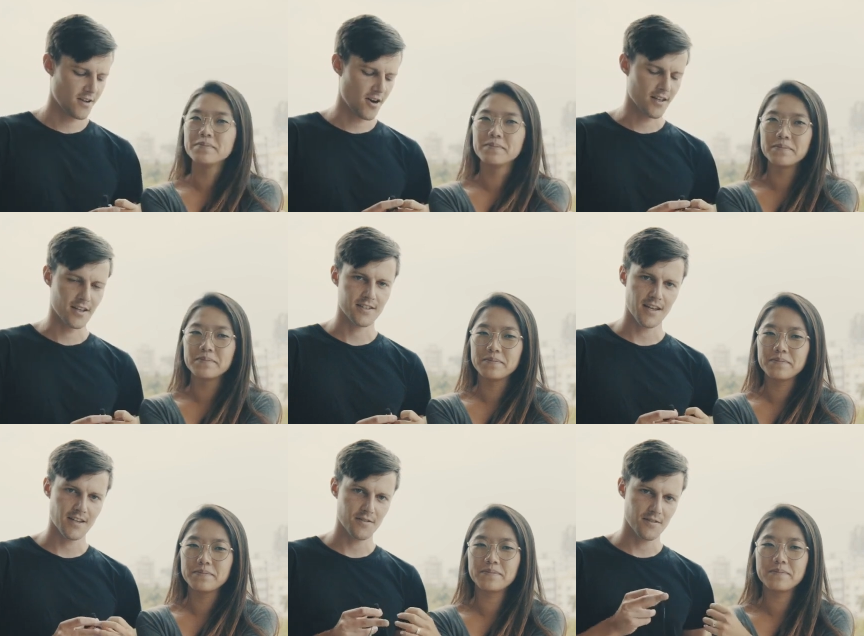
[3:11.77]
Speaker 1: All right, that's
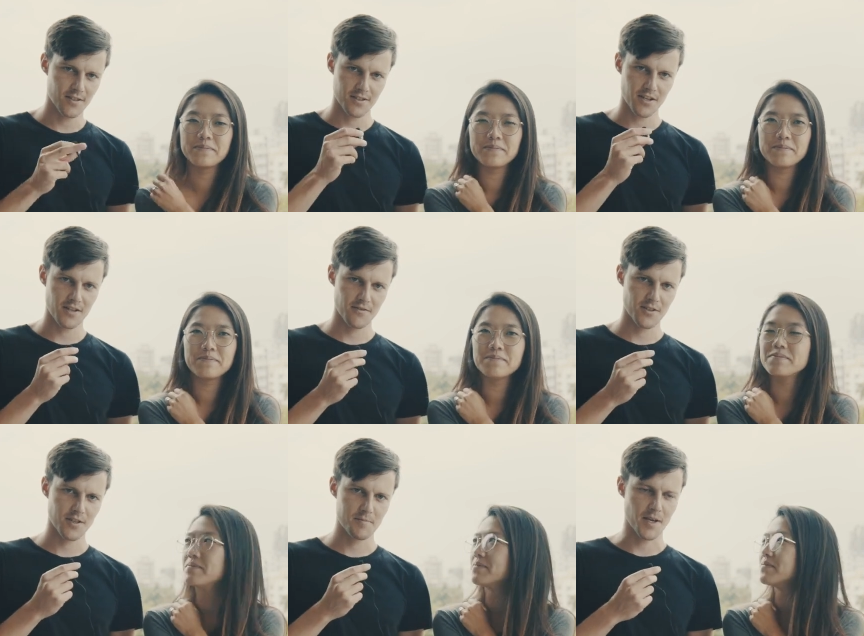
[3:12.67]
the end of that's the end of
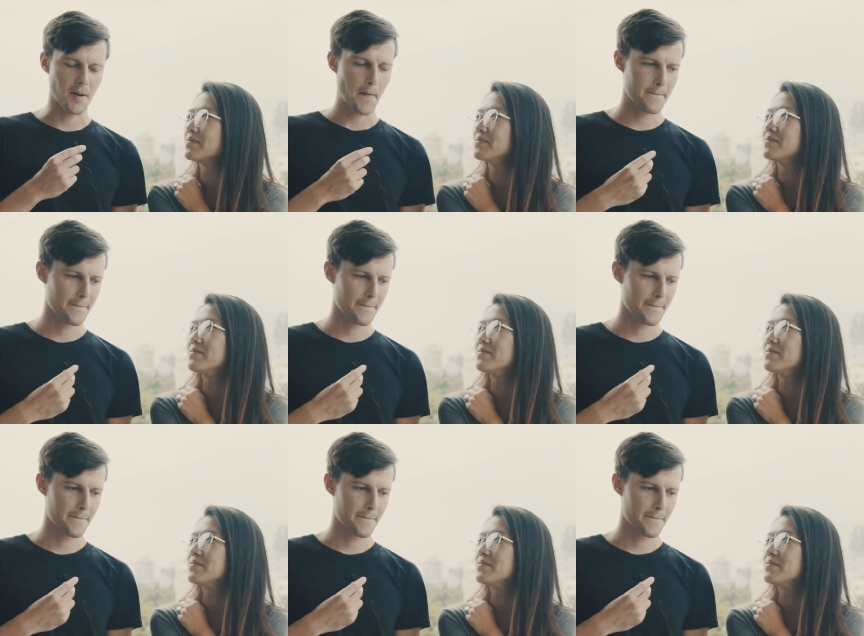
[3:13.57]
this update.